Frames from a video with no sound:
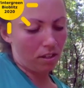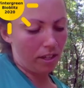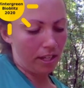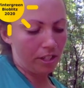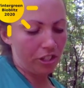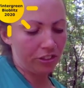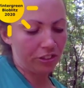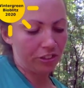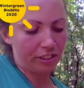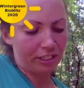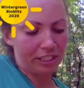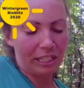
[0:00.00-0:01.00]
and
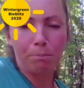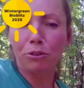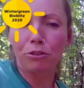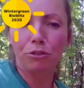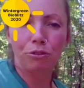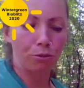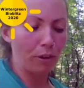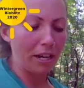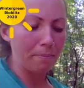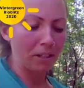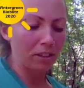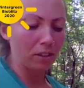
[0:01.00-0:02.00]
just keep
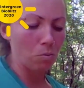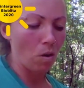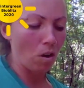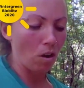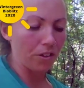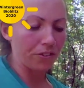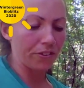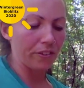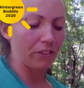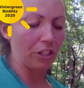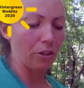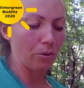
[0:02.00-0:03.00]
scraping the walls
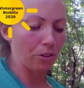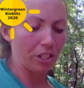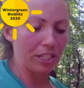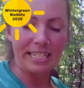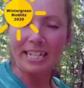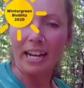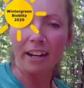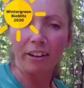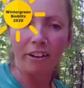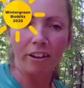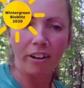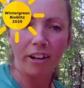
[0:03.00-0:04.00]
of the yogurt
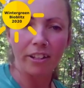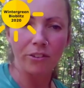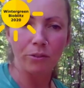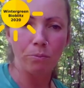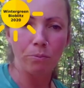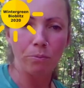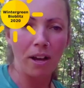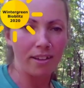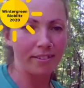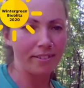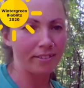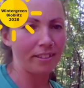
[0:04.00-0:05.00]
container as well
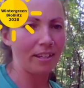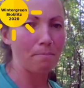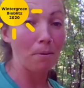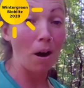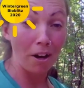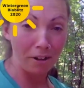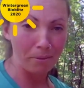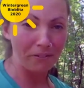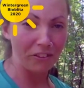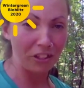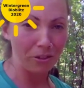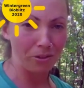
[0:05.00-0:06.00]
as the bottom
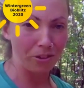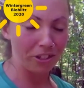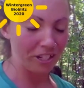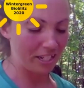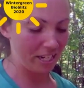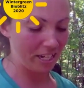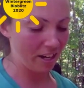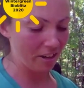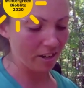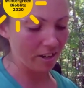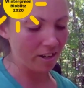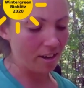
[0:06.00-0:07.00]
of the yogurt
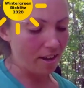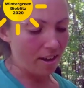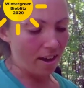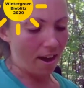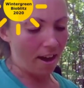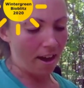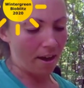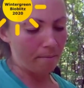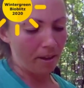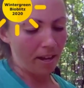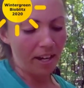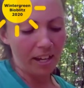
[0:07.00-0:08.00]
container um,
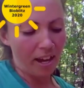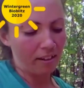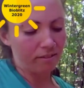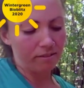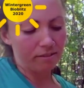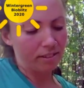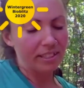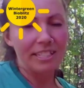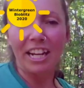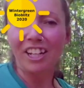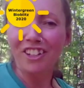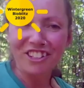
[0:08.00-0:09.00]
and again
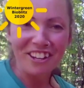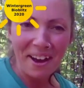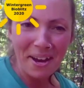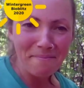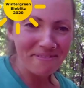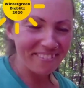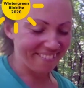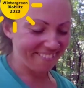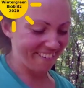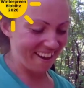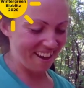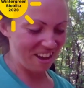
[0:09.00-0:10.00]
take your time
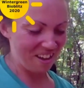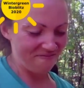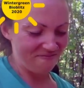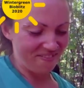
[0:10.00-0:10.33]
um,